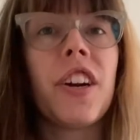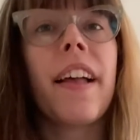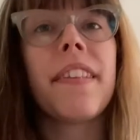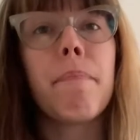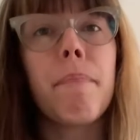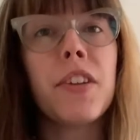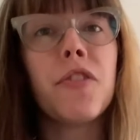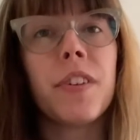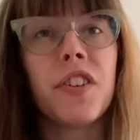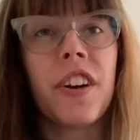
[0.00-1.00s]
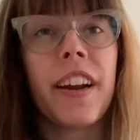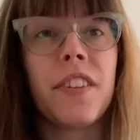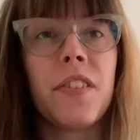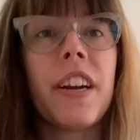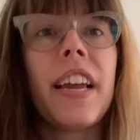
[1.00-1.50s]
has a much richer
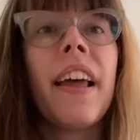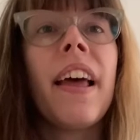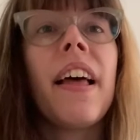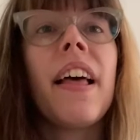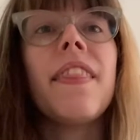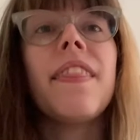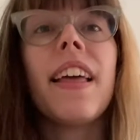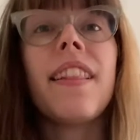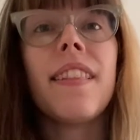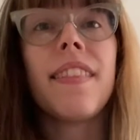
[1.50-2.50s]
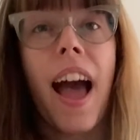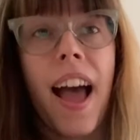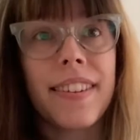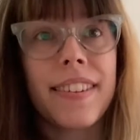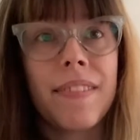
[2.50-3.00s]
history than
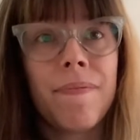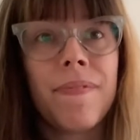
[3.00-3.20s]
that.